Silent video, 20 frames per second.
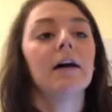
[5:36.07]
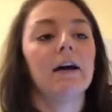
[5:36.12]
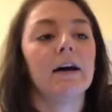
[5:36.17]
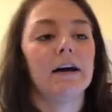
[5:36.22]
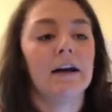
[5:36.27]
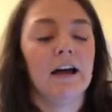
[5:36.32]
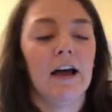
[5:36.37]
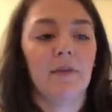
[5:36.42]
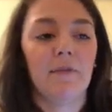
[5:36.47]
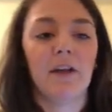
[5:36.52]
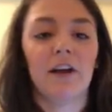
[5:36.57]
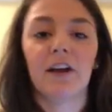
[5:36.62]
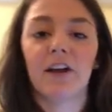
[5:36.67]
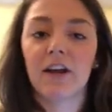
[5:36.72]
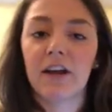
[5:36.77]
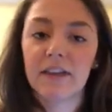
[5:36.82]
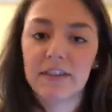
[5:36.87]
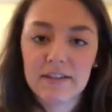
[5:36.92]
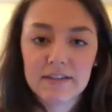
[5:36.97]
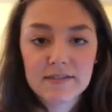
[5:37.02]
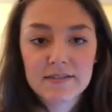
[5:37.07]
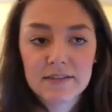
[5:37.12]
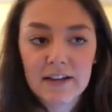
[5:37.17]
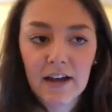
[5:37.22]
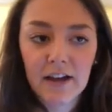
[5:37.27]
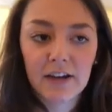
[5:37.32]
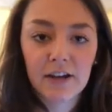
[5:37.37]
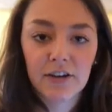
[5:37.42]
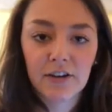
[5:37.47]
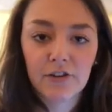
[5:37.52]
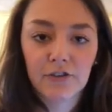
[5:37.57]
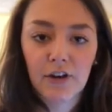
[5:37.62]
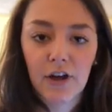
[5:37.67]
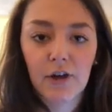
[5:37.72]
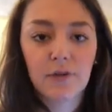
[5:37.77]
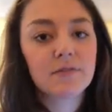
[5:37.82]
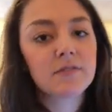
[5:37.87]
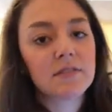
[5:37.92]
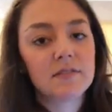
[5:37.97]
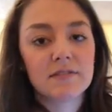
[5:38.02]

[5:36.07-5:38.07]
that you're getting this down in your notes,